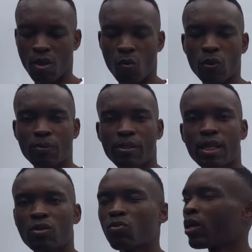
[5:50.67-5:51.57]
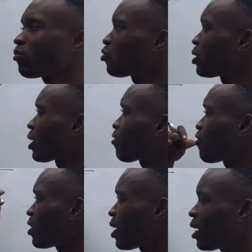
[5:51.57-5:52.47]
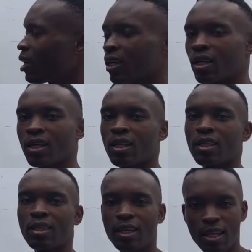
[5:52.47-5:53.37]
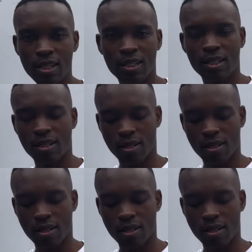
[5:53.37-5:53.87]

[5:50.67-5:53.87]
Which means that we have to take further 30.